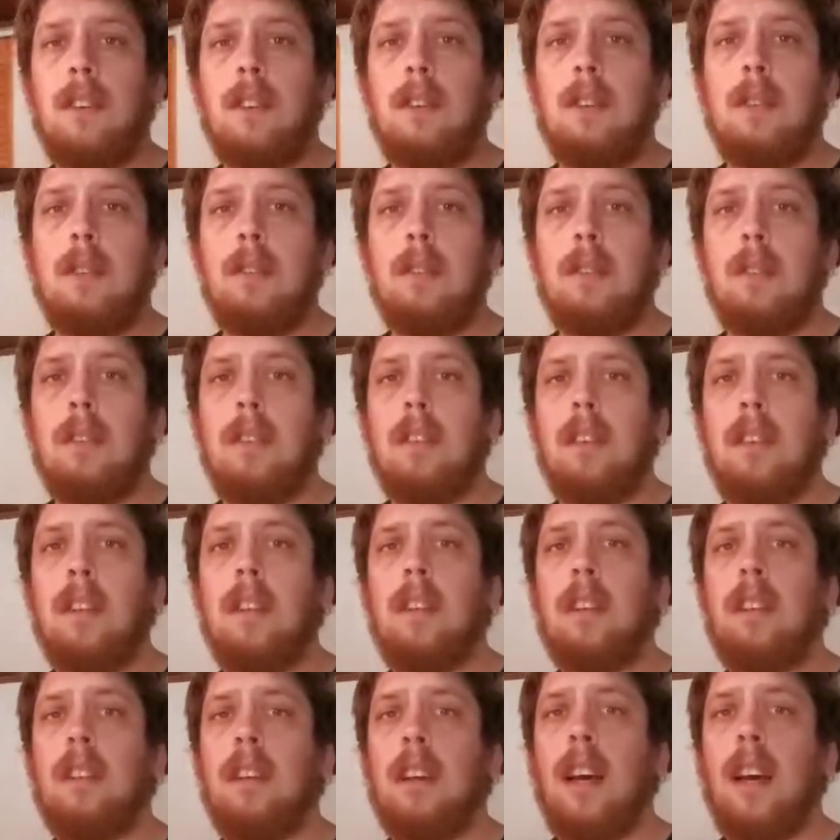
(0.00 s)
food
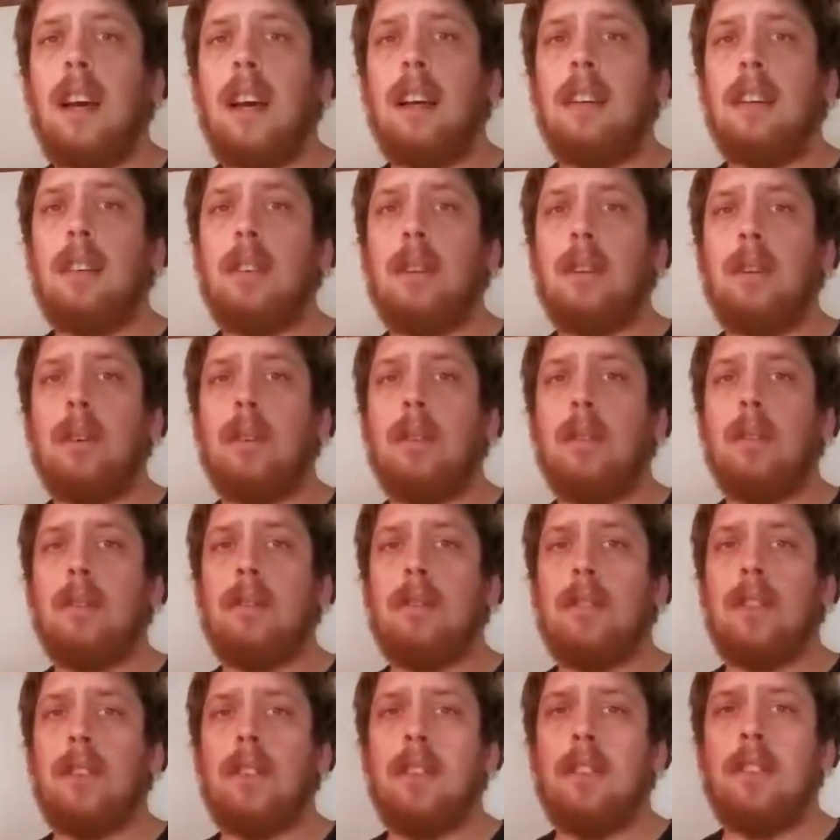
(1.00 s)
and gold
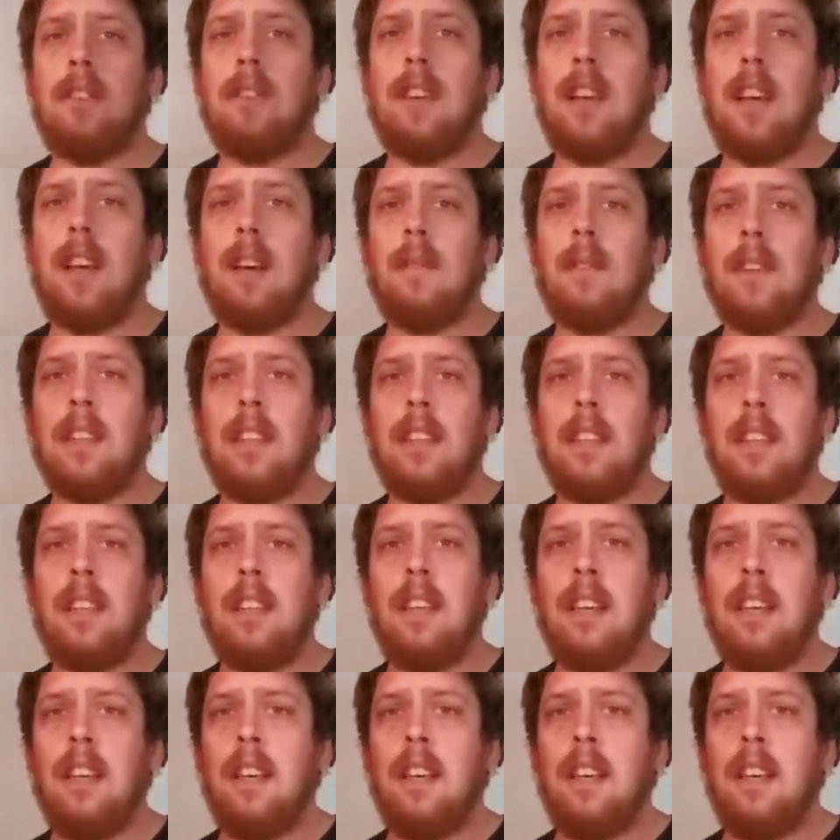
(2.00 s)
for the family.